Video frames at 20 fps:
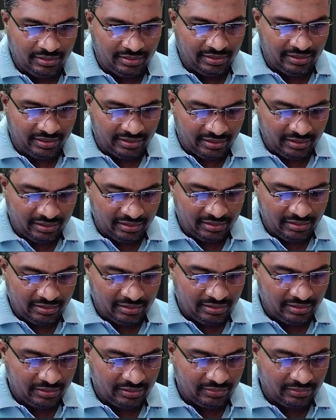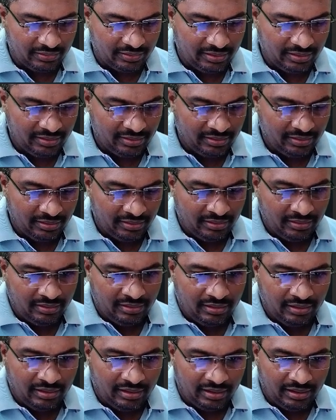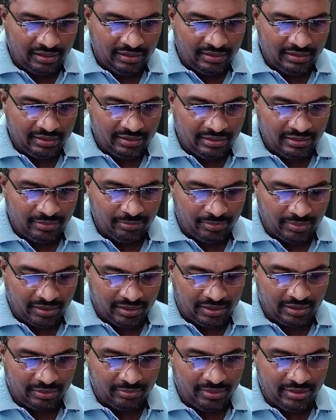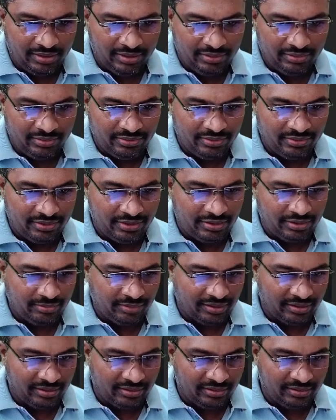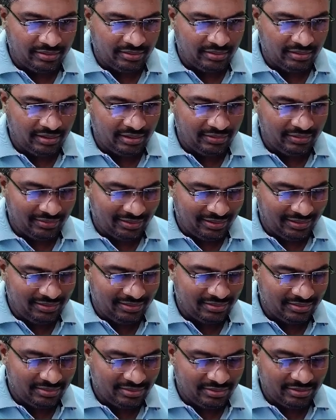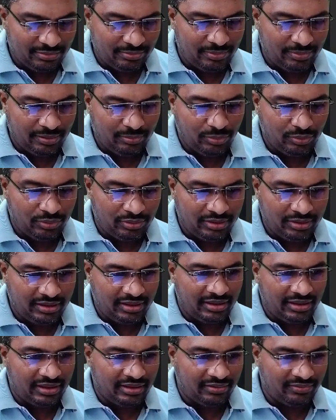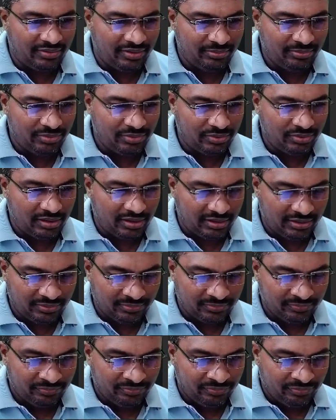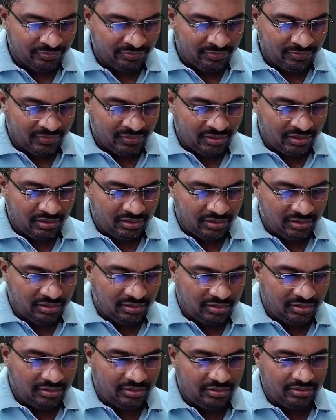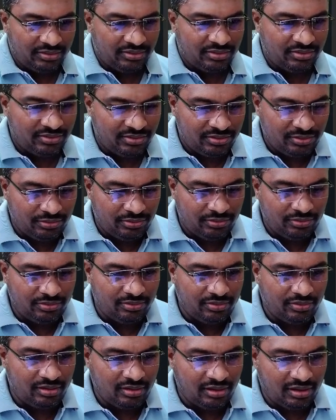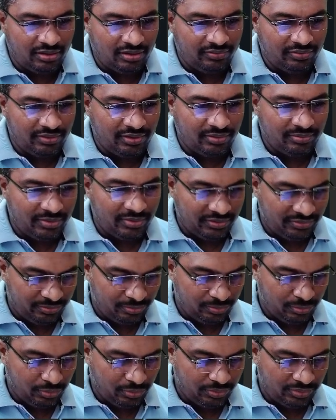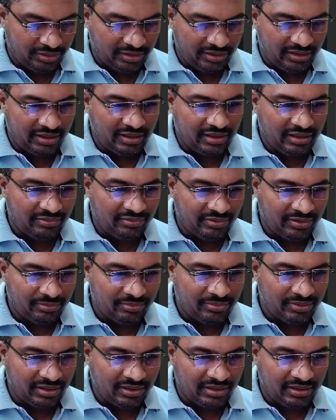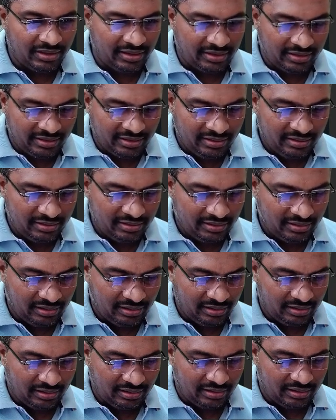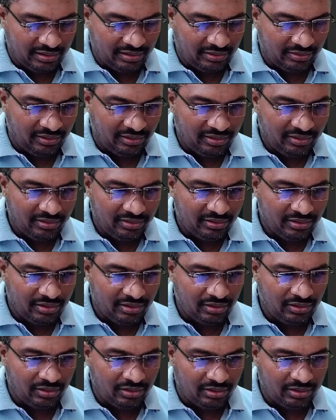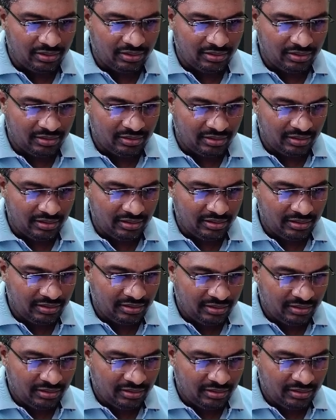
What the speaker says: data, okay, and department schema, right? I'll just display both the data frames so that just to confirm if both the data frames are created correctly or not, right?